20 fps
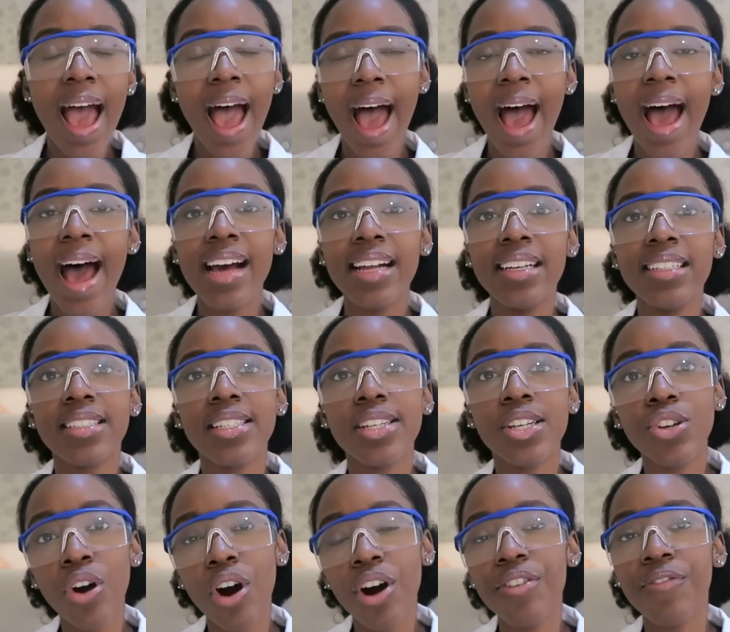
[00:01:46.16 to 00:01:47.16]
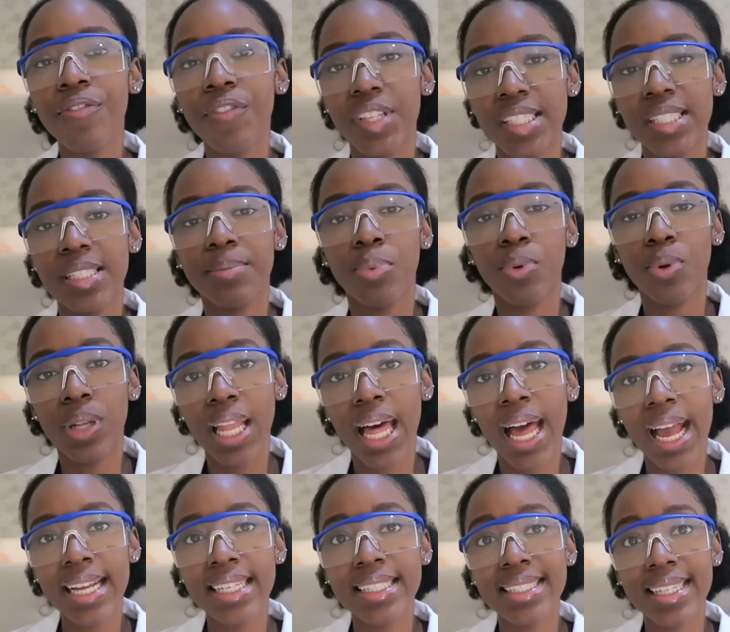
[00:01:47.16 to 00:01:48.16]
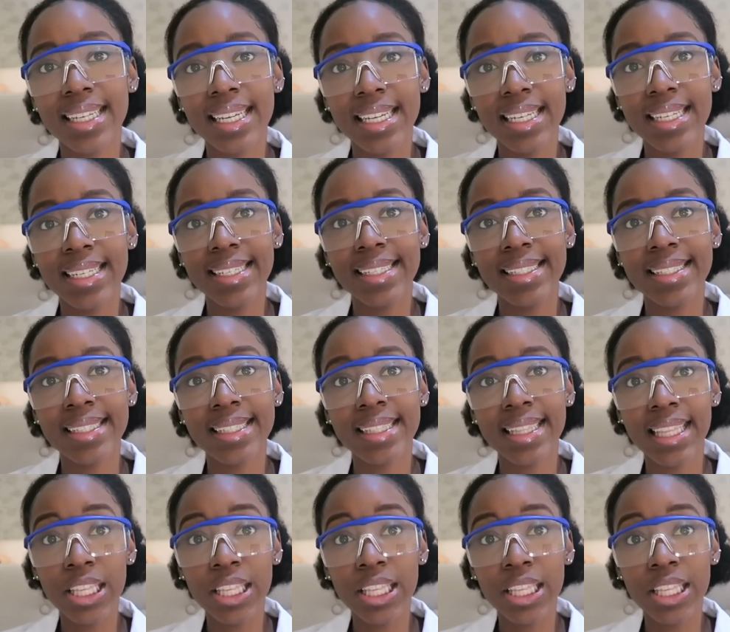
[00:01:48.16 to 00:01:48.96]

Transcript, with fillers: and non-visible light is